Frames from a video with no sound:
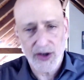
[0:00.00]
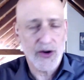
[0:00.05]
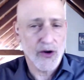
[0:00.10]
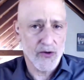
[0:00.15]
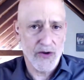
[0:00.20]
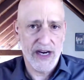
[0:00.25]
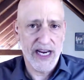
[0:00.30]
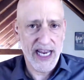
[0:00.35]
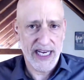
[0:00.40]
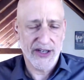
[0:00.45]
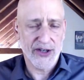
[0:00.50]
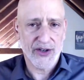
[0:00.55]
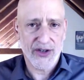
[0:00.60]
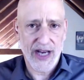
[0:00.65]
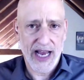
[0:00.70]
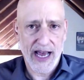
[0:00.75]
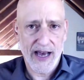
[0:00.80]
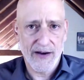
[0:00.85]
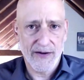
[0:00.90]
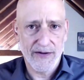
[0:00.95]
to create a
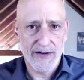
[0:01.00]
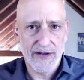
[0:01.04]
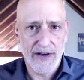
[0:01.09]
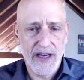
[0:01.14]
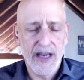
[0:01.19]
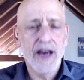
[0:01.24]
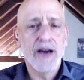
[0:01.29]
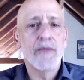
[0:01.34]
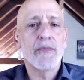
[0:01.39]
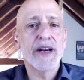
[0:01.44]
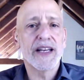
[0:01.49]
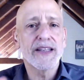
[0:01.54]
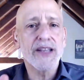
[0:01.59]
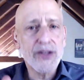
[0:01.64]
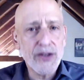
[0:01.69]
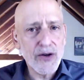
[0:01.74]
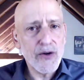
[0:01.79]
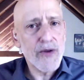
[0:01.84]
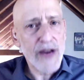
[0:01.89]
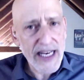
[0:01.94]
sound, but it
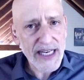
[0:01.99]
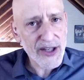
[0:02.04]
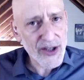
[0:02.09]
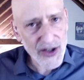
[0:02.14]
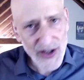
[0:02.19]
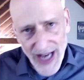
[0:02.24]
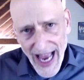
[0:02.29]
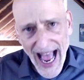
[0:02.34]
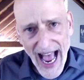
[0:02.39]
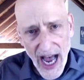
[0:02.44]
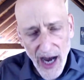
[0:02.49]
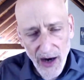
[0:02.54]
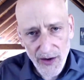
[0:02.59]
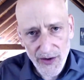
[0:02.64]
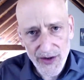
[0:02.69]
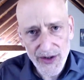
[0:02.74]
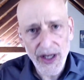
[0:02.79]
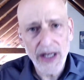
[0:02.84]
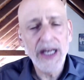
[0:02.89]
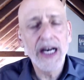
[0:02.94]
doesn't create a
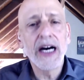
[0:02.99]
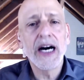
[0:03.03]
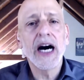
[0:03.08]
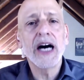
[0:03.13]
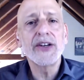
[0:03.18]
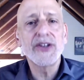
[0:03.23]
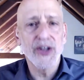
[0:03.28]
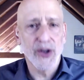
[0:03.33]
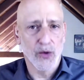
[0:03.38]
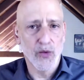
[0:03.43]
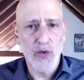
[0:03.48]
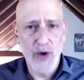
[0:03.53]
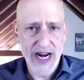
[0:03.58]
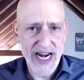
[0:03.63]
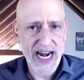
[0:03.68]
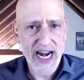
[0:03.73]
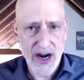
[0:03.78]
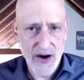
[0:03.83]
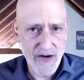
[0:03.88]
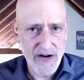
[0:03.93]
sound until we
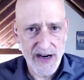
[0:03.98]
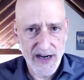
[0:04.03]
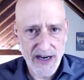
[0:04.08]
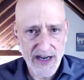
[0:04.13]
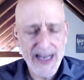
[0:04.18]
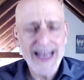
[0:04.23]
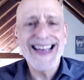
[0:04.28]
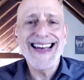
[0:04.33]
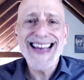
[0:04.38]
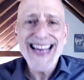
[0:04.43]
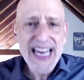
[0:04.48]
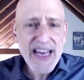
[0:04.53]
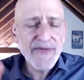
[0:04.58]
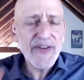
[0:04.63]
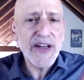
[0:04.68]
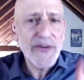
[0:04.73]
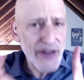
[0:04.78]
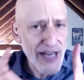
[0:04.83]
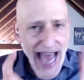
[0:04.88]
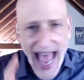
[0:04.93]
hear it. Even
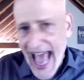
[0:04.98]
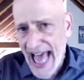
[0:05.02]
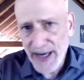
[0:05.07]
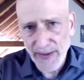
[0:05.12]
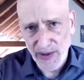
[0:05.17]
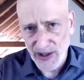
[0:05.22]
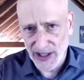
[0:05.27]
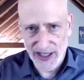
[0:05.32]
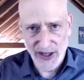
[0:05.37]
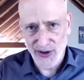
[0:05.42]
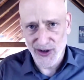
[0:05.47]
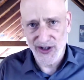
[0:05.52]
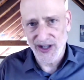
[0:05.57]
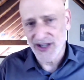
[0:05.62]
if an animal hears